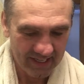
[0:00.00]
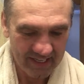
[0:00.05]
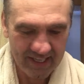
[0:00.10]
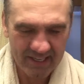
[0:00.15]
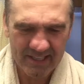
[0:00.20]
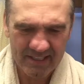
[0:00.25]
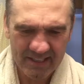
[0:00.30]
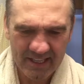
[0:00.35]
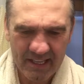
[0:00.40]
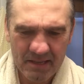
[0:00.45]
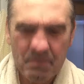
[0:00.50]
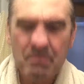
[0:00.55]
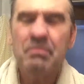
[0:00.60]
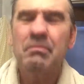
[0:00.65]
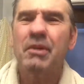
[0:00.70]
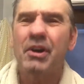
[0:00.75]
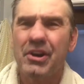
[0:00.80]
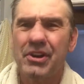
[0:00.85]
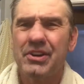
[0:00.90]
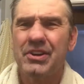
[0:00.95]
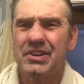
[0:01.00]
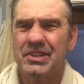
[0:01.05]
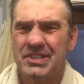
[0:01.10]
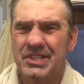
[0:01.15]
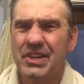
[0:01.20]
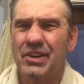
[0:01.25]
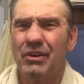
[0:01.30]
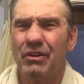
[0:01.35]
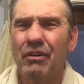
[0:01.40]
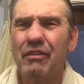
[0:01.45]
uh, he murdered
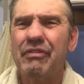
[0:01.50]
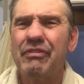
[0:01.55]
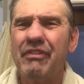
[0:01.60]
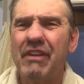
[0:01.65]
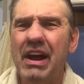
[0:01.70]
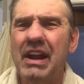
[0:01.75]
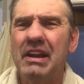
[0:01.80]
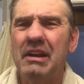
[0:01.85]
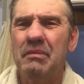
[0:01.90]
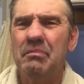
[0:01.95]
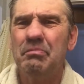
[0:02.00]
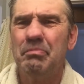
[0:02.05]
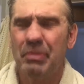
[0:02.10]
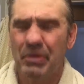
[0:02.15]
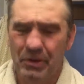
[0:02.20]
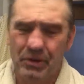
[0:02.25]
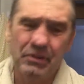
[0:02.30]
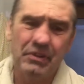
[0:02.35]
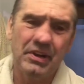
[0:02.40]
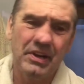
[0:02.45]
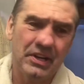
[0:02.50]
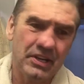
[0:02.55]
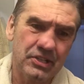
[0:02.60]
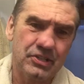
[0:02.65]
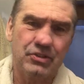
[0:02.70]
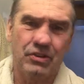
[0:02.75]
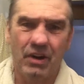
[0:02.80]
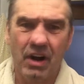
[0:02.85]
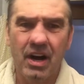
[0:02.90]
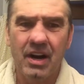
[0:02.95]
his girlfriend and put her in a
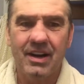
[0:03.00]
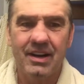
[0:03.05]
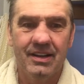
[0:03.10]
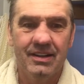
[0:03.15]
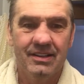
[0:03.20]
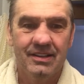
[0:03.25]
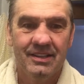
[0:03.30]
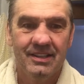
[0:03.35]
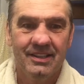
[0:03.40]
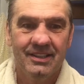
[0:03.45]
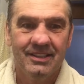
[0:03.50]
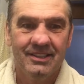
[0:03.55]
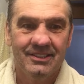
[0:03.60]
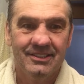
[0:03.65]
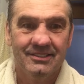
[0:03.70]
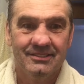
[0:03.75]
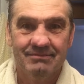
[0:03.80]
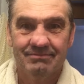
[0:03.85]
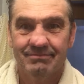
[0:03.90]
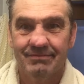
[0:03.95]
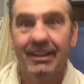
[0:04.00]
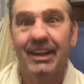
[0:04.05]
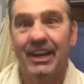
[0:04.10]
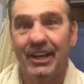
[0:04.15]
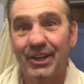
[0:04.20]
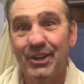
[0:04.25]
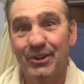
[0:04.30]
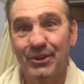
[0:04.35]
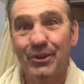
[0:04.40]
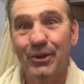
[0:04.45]
trunk,
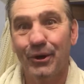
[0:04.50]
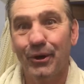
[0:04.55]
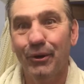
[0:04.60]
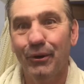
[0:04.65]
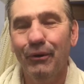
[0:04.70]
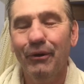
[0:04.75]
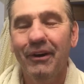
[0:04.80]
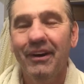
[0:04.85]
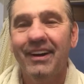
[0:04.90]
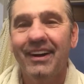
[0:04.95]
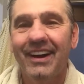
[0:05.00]
like you do.